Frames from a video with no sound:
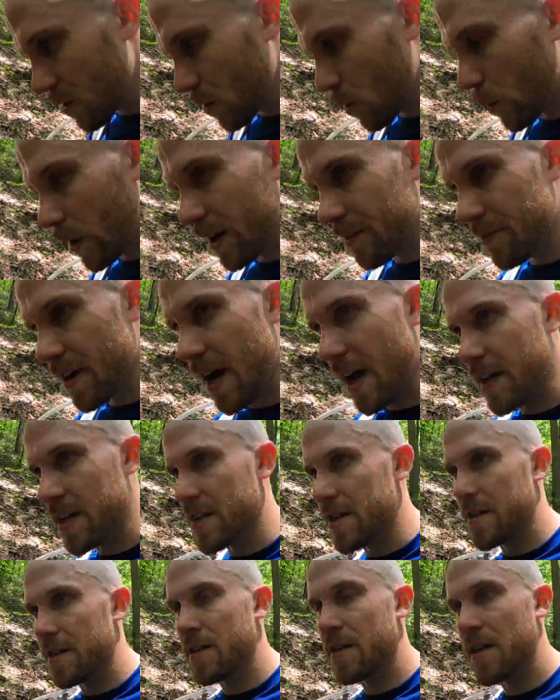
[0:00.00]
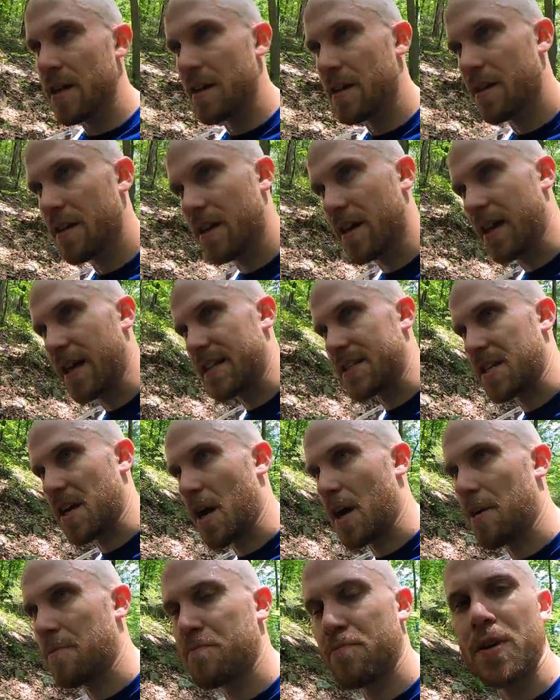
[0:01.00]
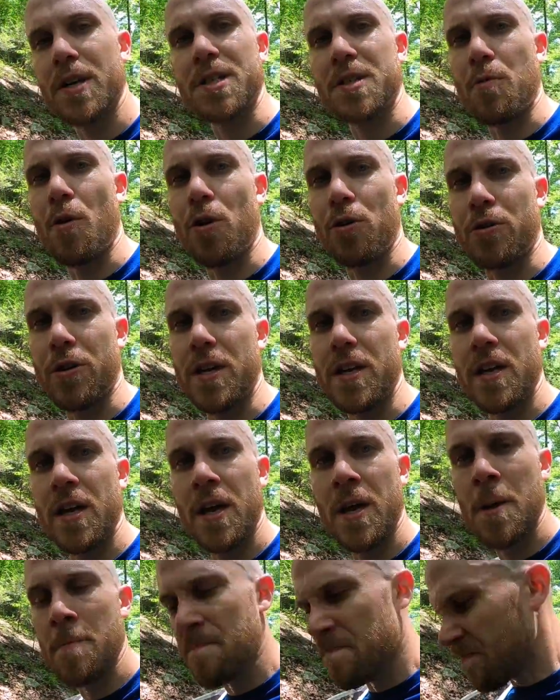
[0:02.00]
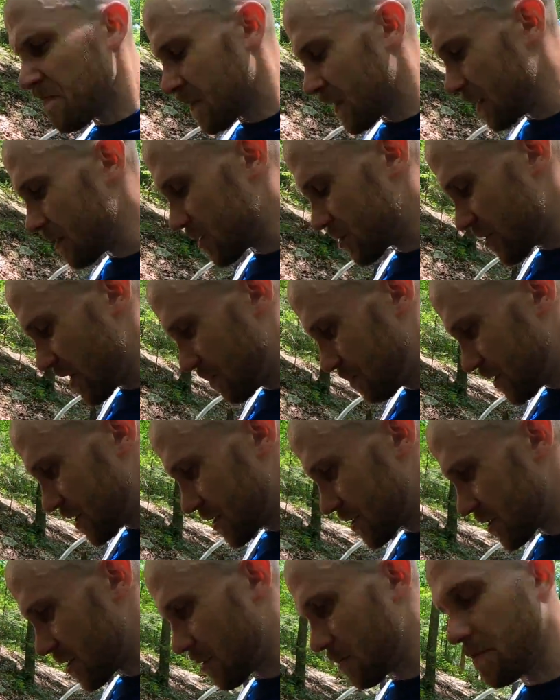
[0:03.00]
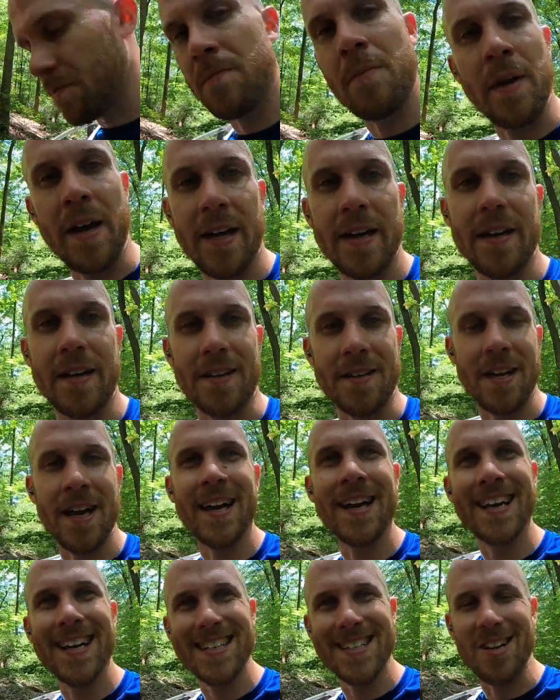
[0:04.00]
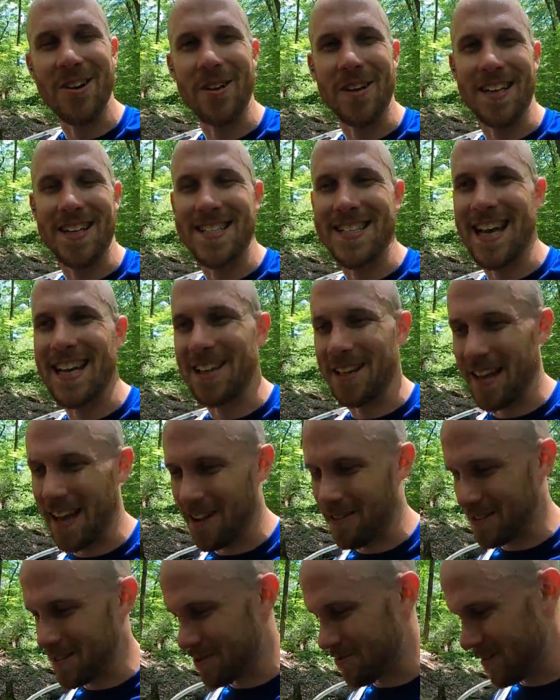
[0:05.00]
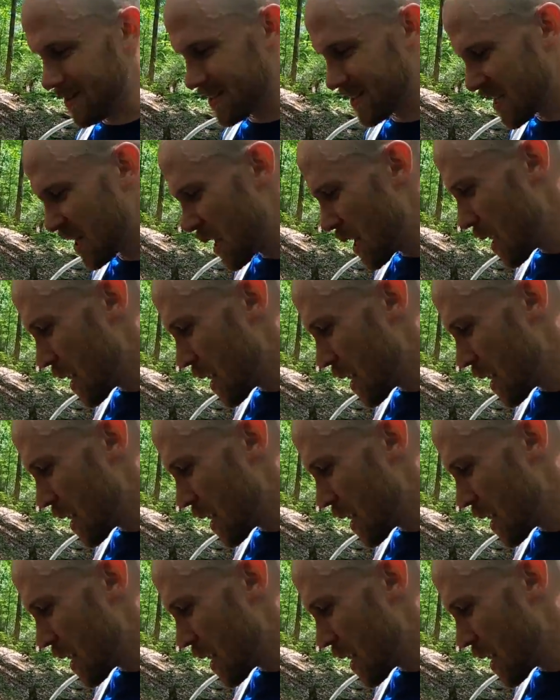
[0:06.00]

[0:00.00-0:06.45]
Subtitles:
What I've got here, it's a pretty small creek. I'm going to try and put this on my head and show you exactly how this works.